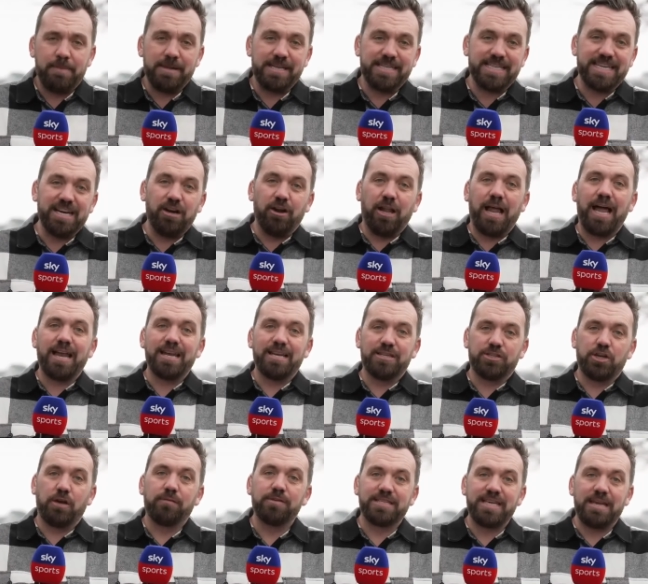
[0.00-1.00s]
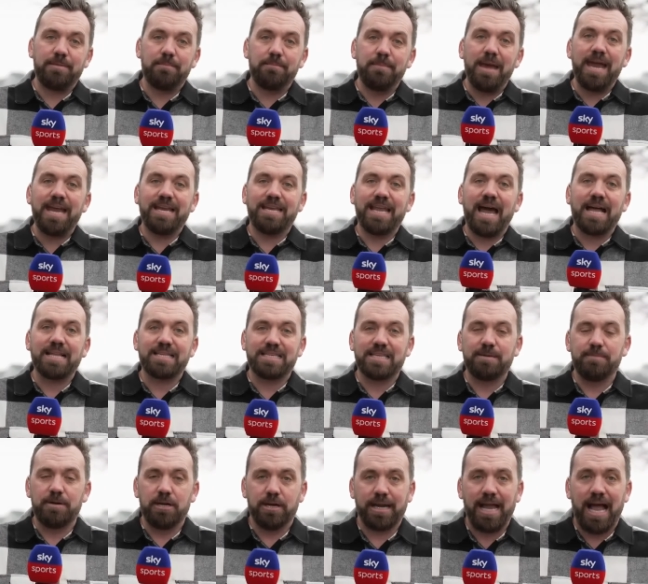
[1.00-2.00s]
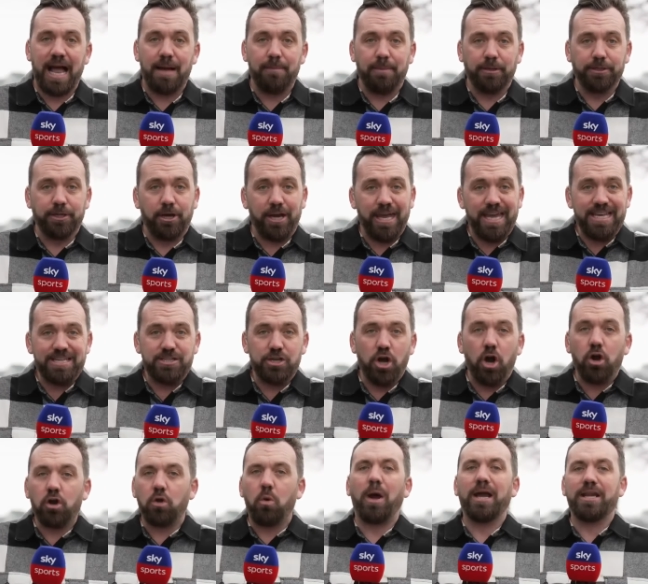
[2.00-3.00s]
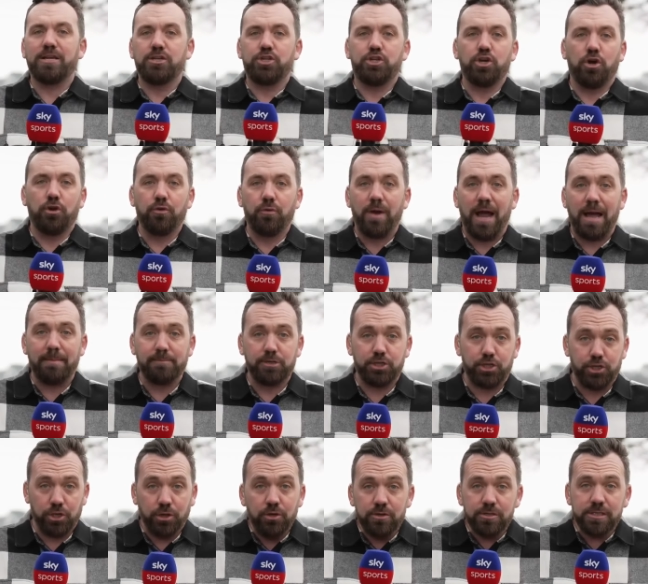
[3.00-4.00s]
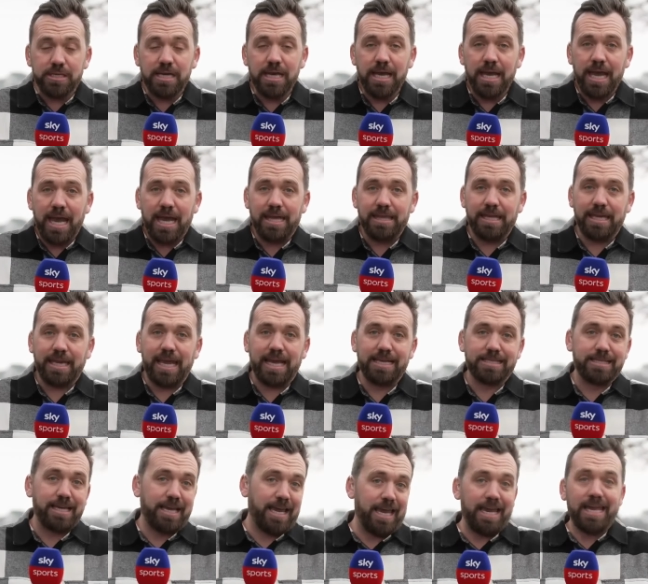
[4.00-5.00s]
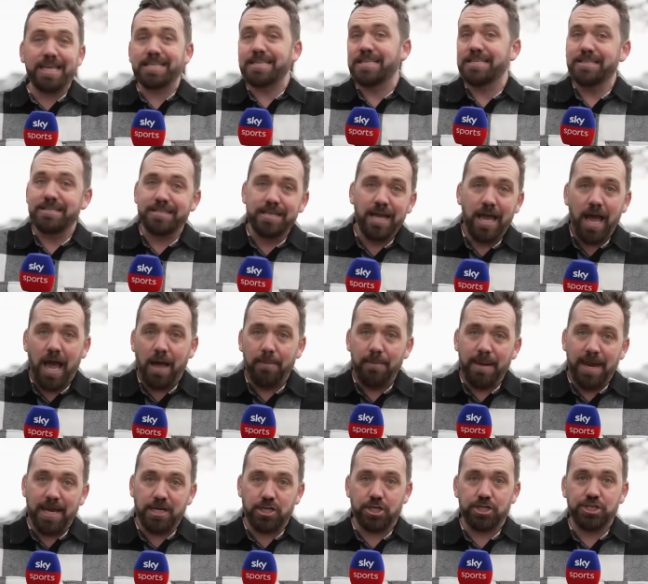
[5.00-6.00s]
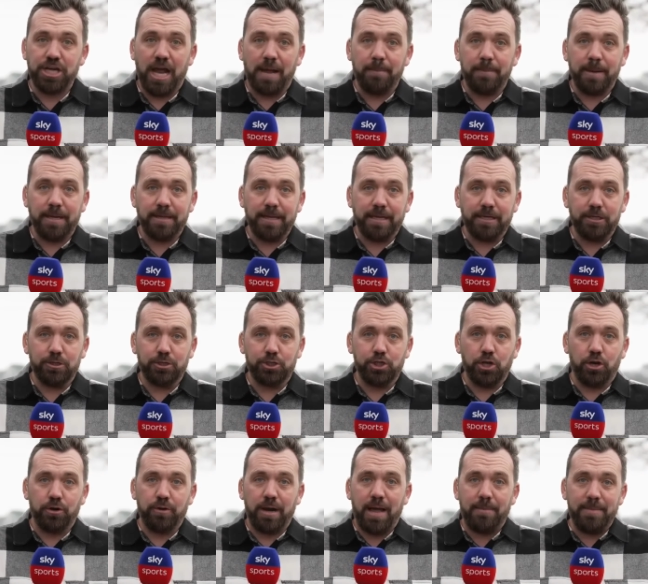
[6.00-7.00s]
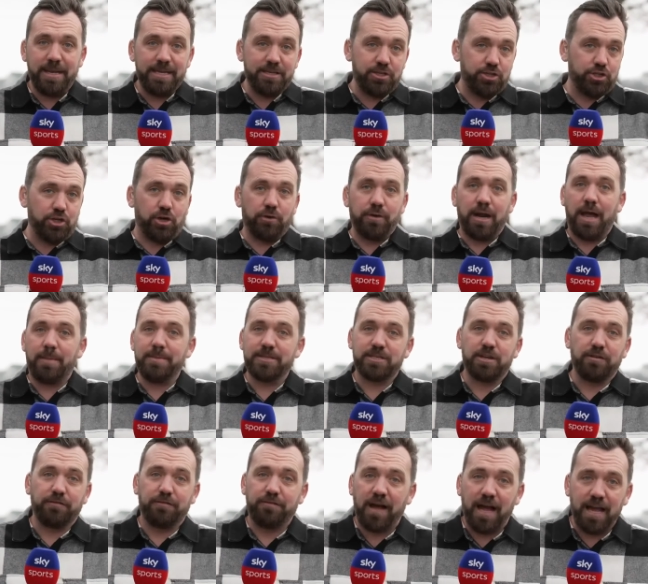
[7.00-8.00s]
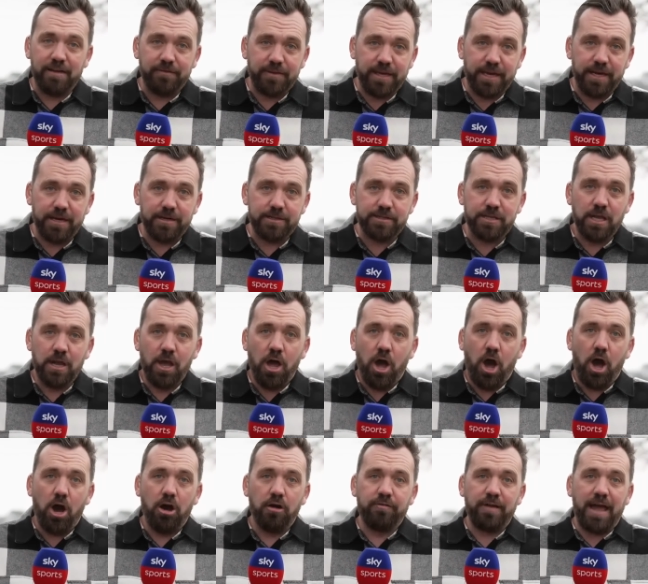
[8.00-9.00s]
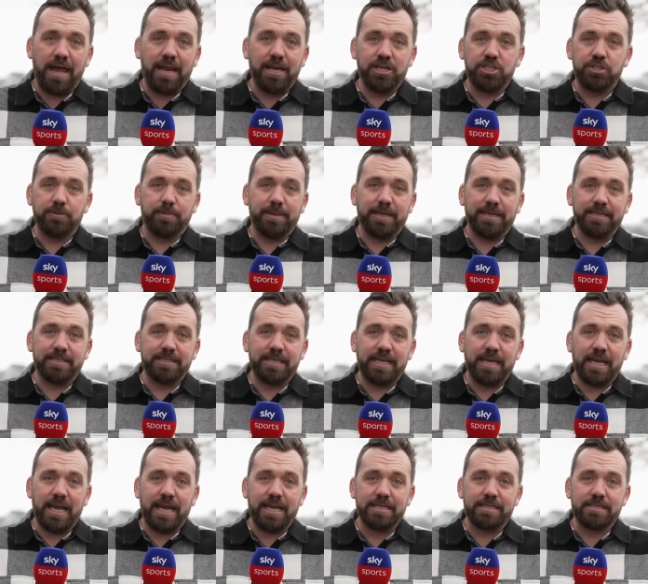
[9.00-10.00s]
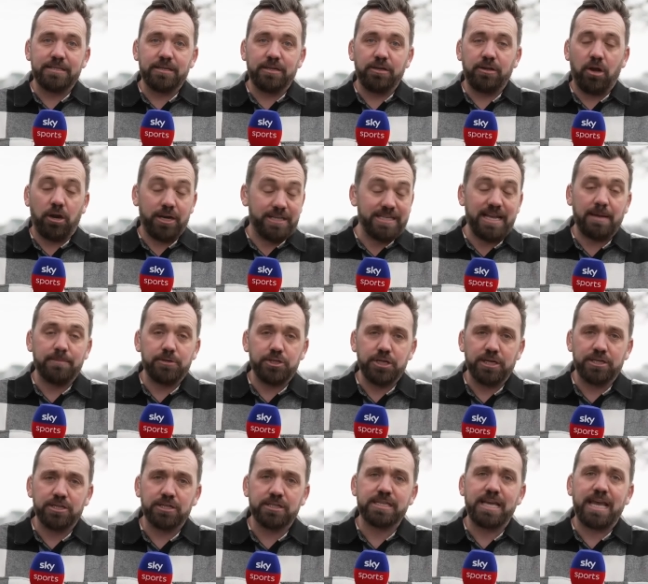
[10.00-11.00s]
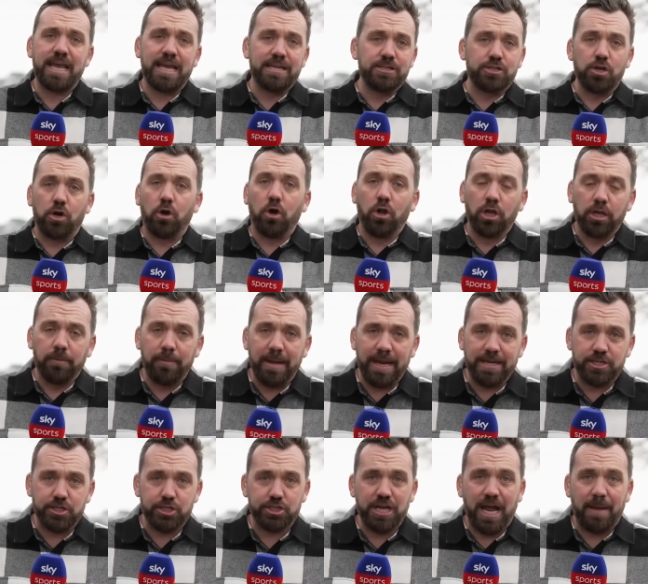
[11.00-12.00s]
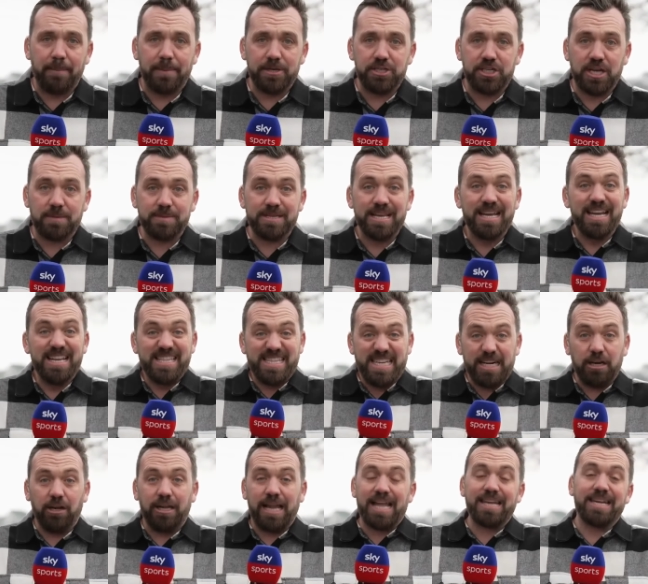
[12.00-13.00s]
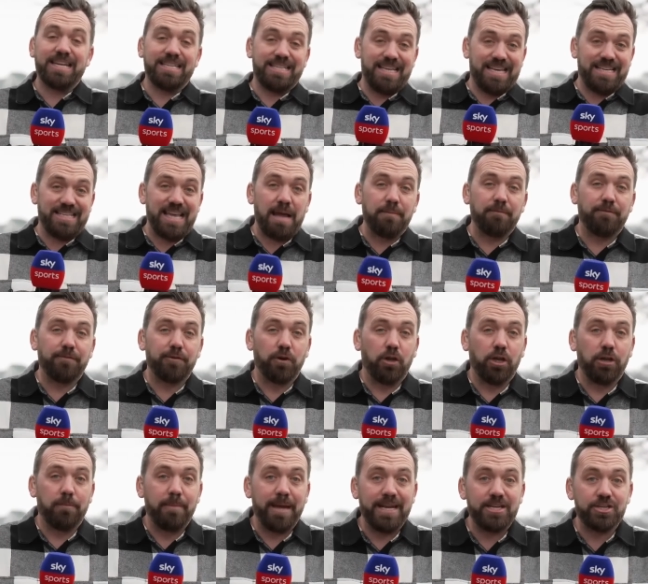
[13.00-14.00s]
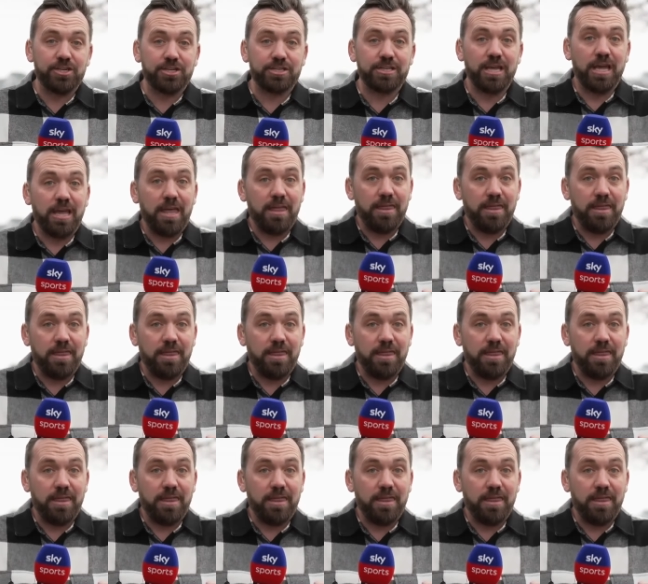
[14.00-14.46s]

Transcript: But Tyrrell Hatton has obviously made that similar gamble. Now, he's not quite in Jon Rahm's shoes in the case that he isn't a major champion that Jon Rahm is. Jon Rahm has got 5 years of eligibility or exemption, I should say, into all the major championships. Tyrrell Hatton is exempt for all the majors